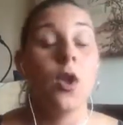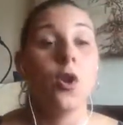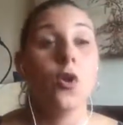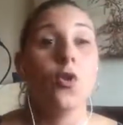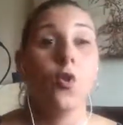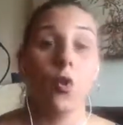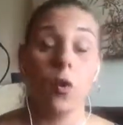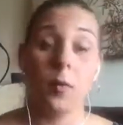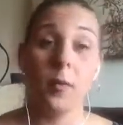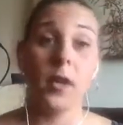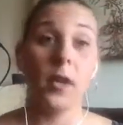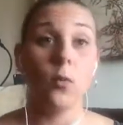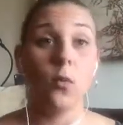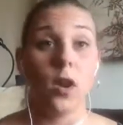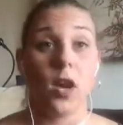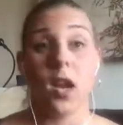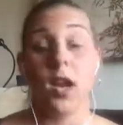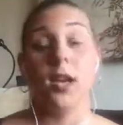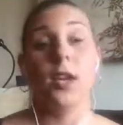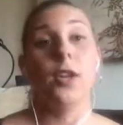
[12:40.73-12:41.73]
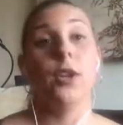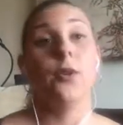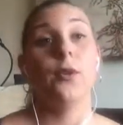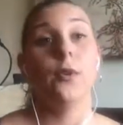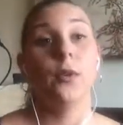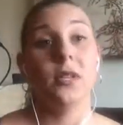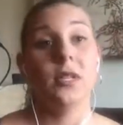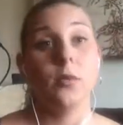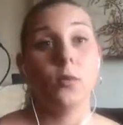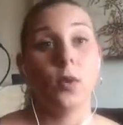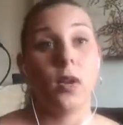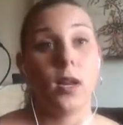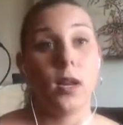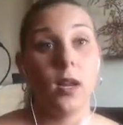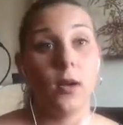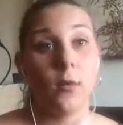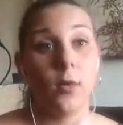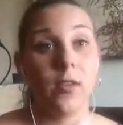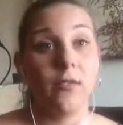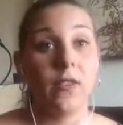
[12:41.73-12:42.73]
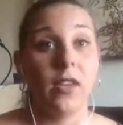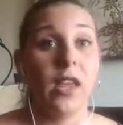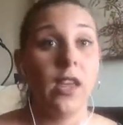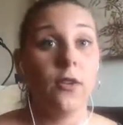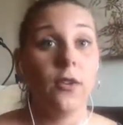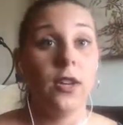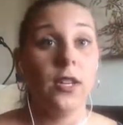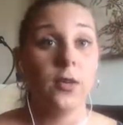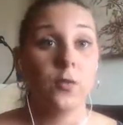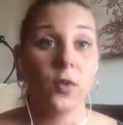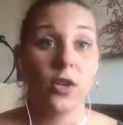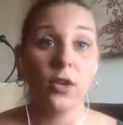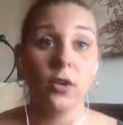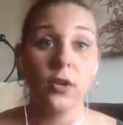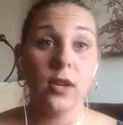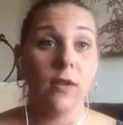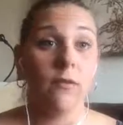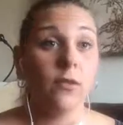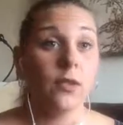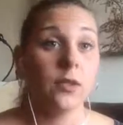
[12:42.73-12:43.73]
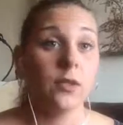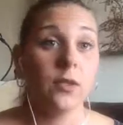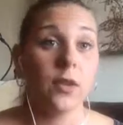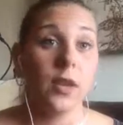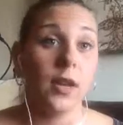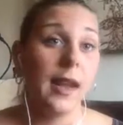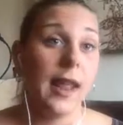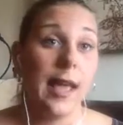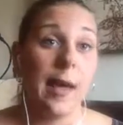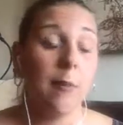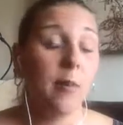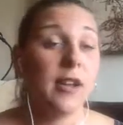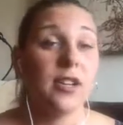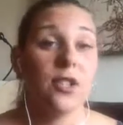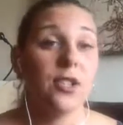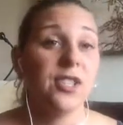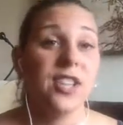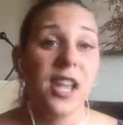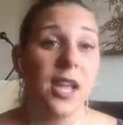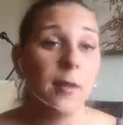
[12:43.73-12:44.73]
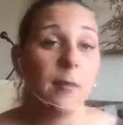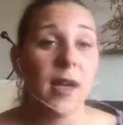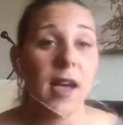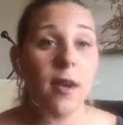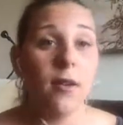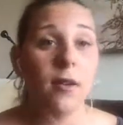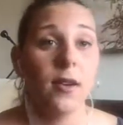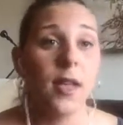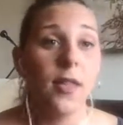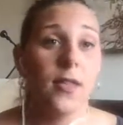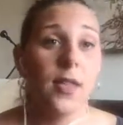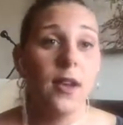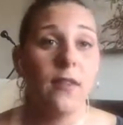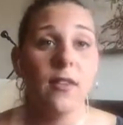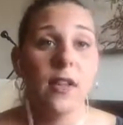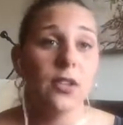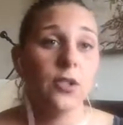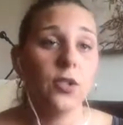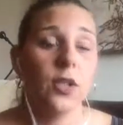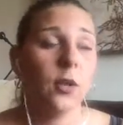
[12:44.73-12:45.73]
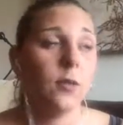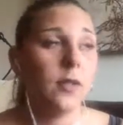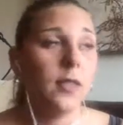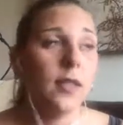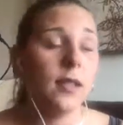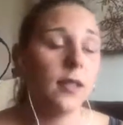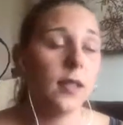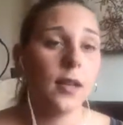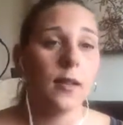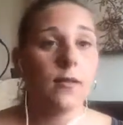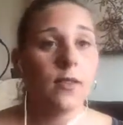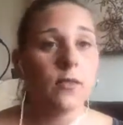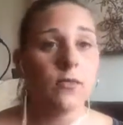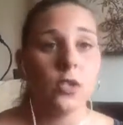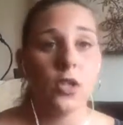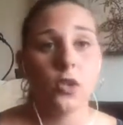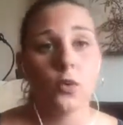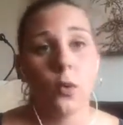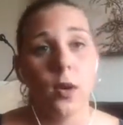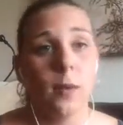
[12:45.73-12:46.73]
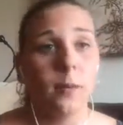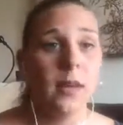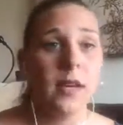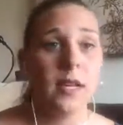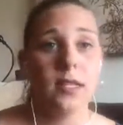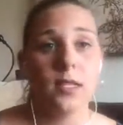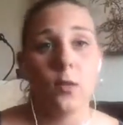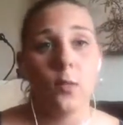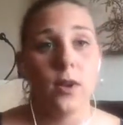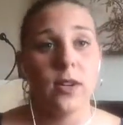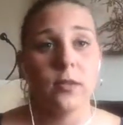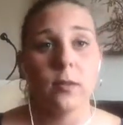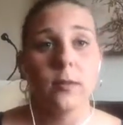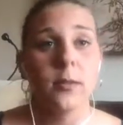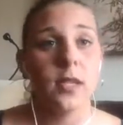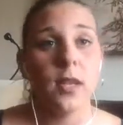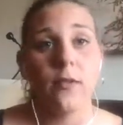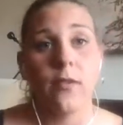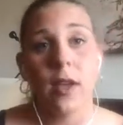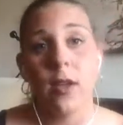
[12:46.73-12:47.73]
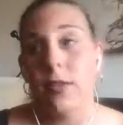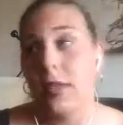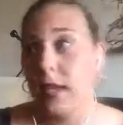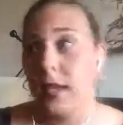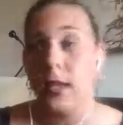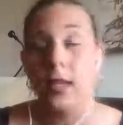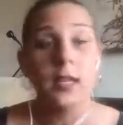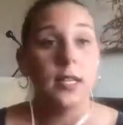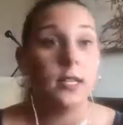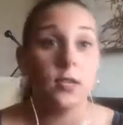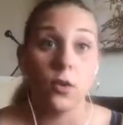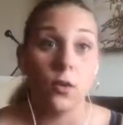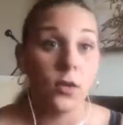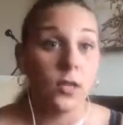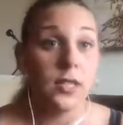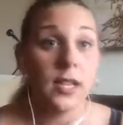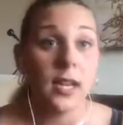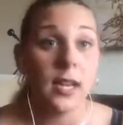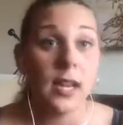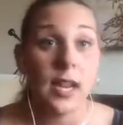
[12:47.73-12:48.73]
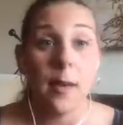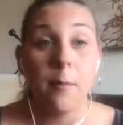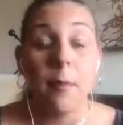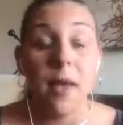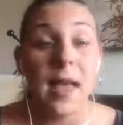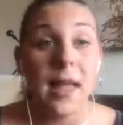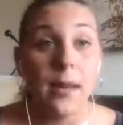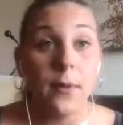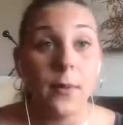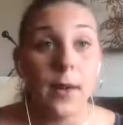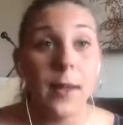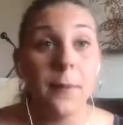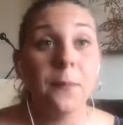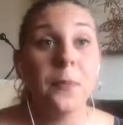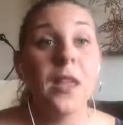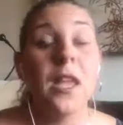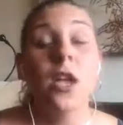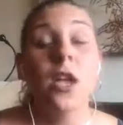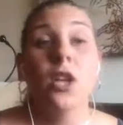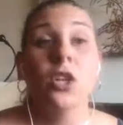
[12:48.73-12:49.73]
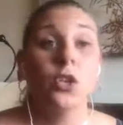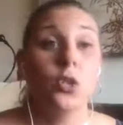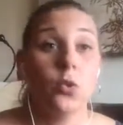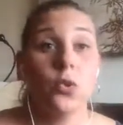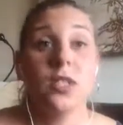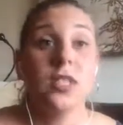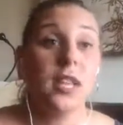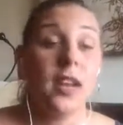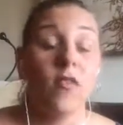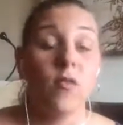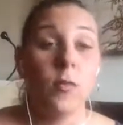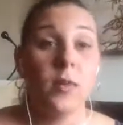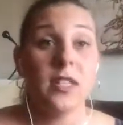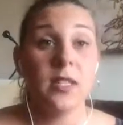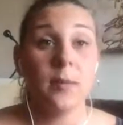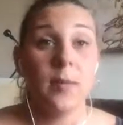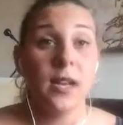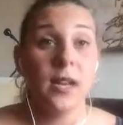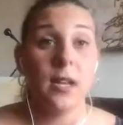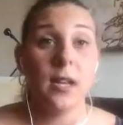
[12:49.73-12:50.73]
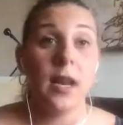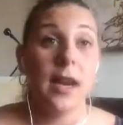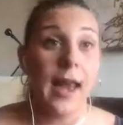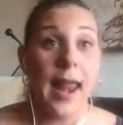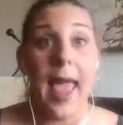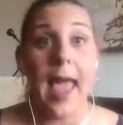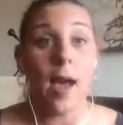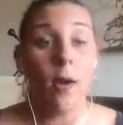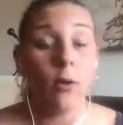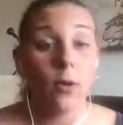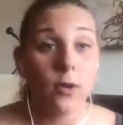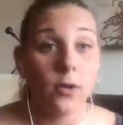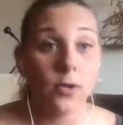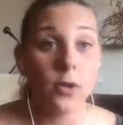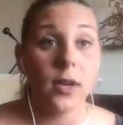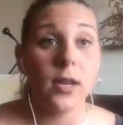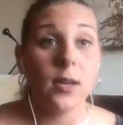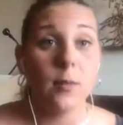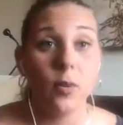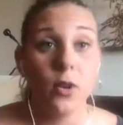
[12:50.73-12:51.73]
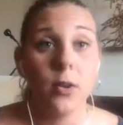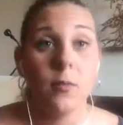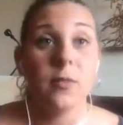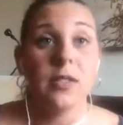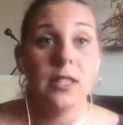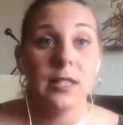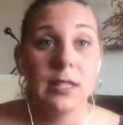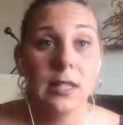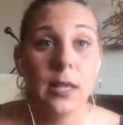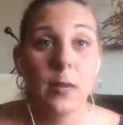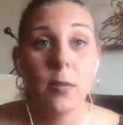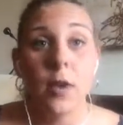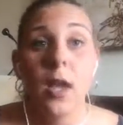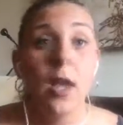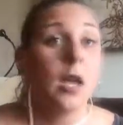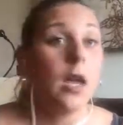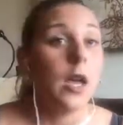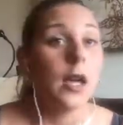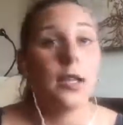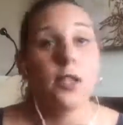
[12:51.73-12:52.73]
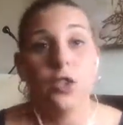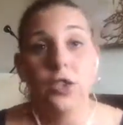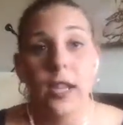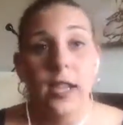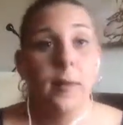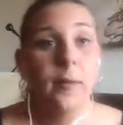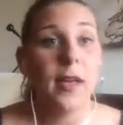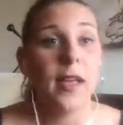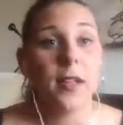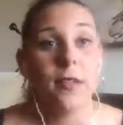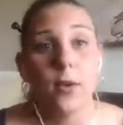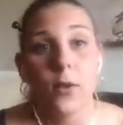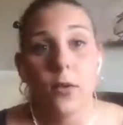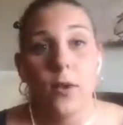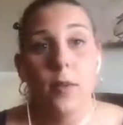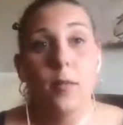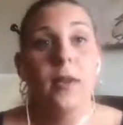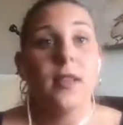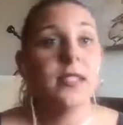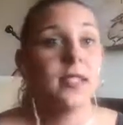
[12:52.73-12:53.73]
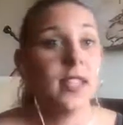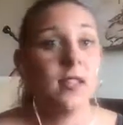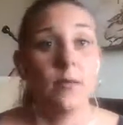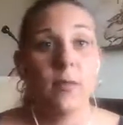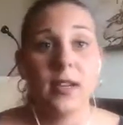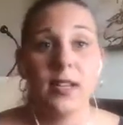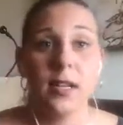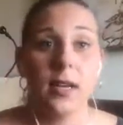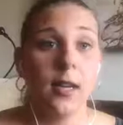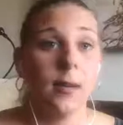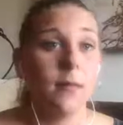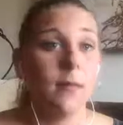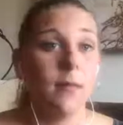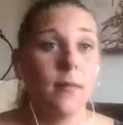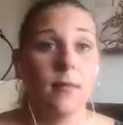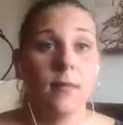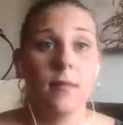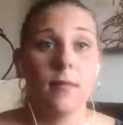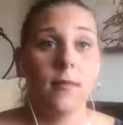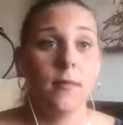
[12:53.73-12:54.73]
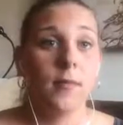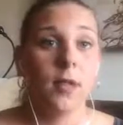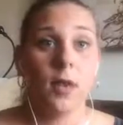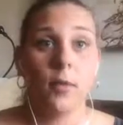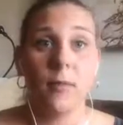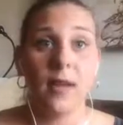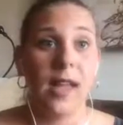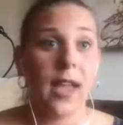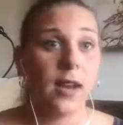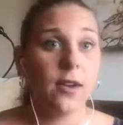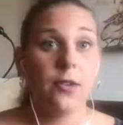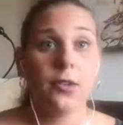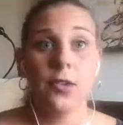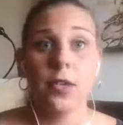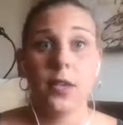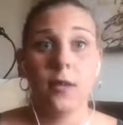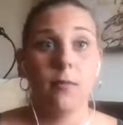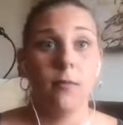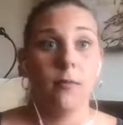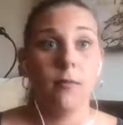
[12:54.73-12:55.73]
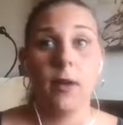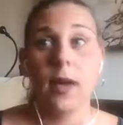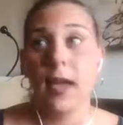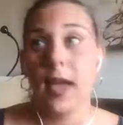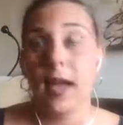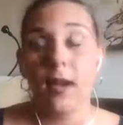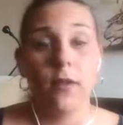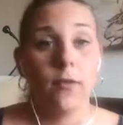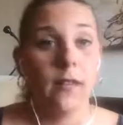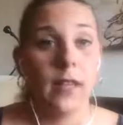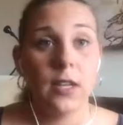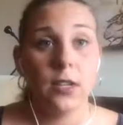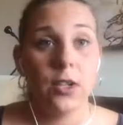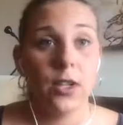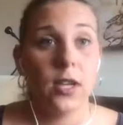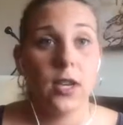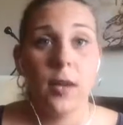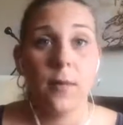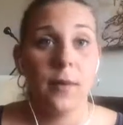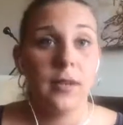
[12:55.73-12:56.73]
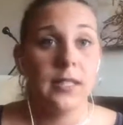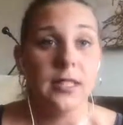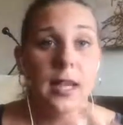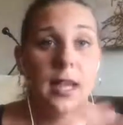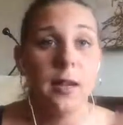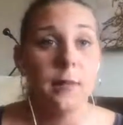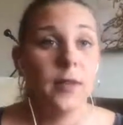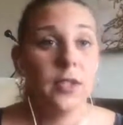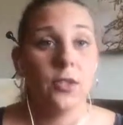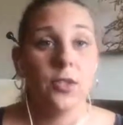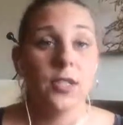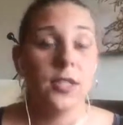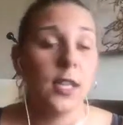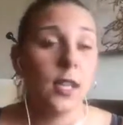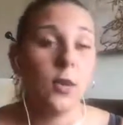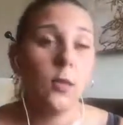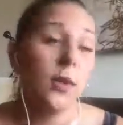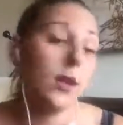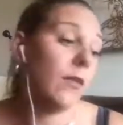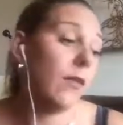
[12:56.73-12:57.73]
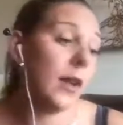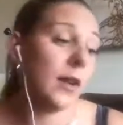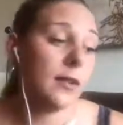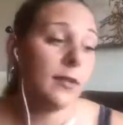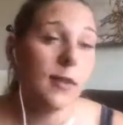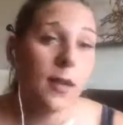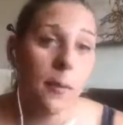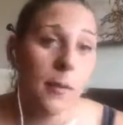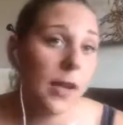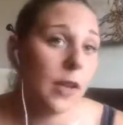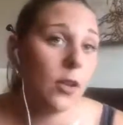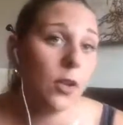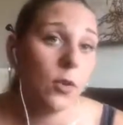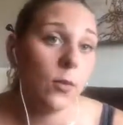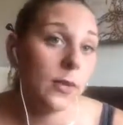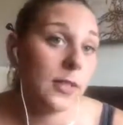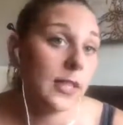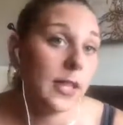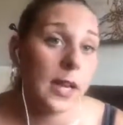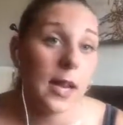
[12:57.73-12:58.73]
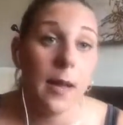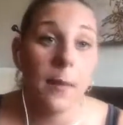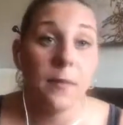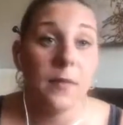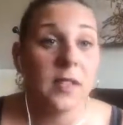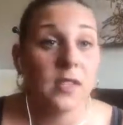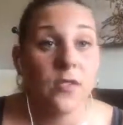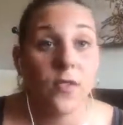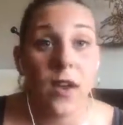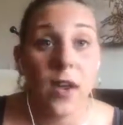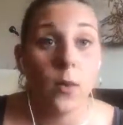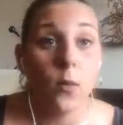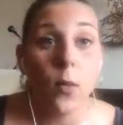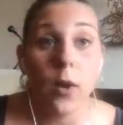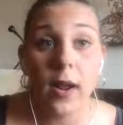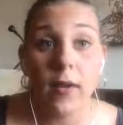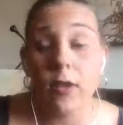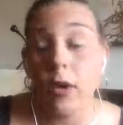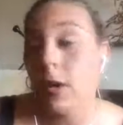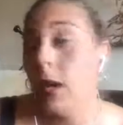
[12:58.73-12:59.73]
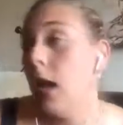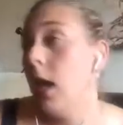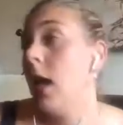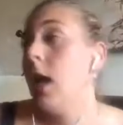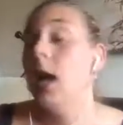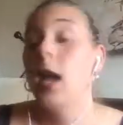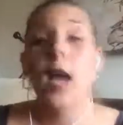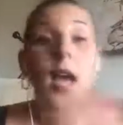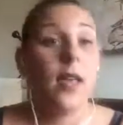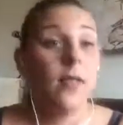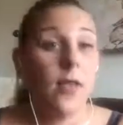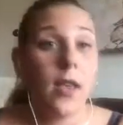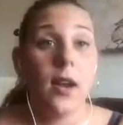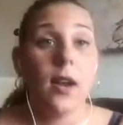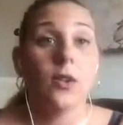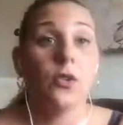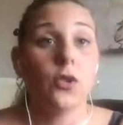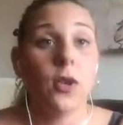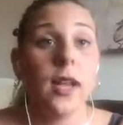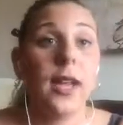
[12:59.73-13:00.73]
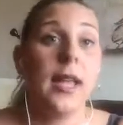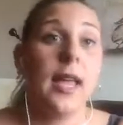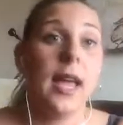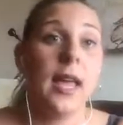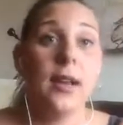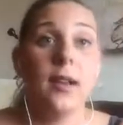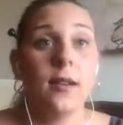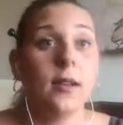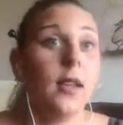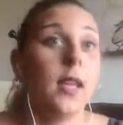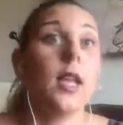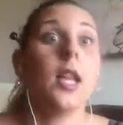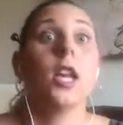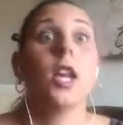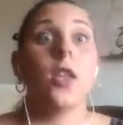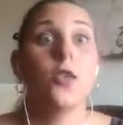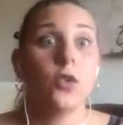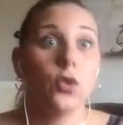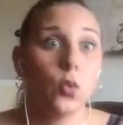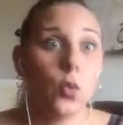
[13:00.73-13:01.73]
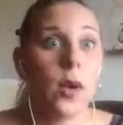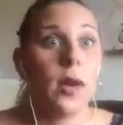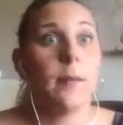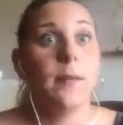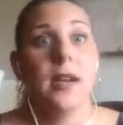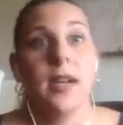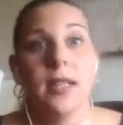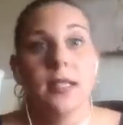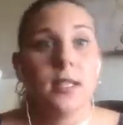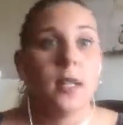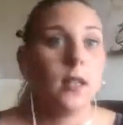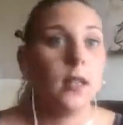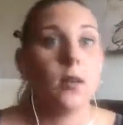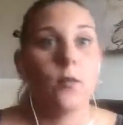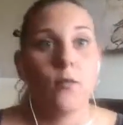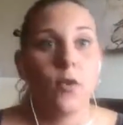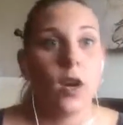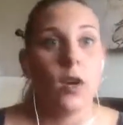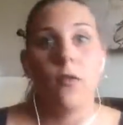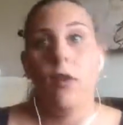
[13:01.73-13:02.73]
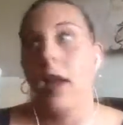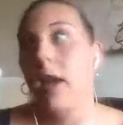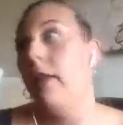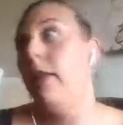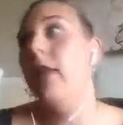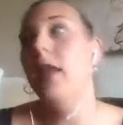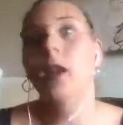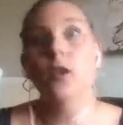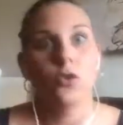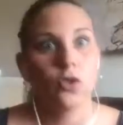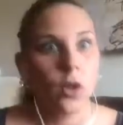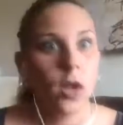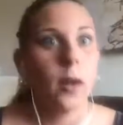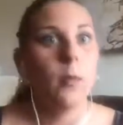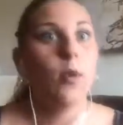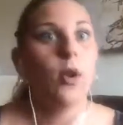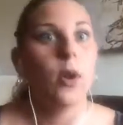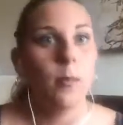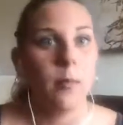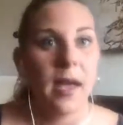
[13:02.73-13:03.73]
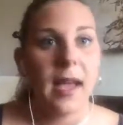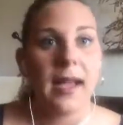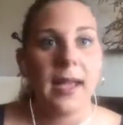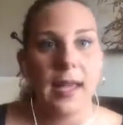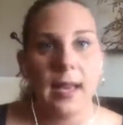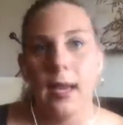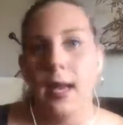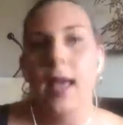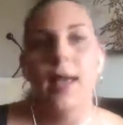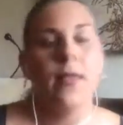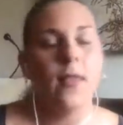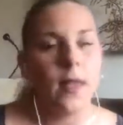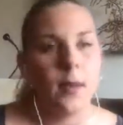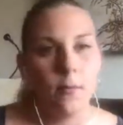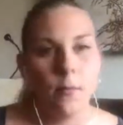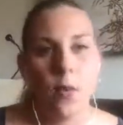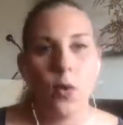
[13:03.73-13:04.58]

normally what I do is what Kira does when I go down for a nap, I just take him out. And then eventually within like 15, 20 minutes, he wears himself out and then he needs to go to take a nap anyway. So instead of me spending an hour trying to put him to sleep, I just take him out of the crib, save my time, my energy, my aggravation, and my time, and just say, you know what, fine, come out. You don't want to take a nap? That's fine, whatever. And then I'll try again in like another 20 minutes. I'll let him run around and then try to put him back in. And then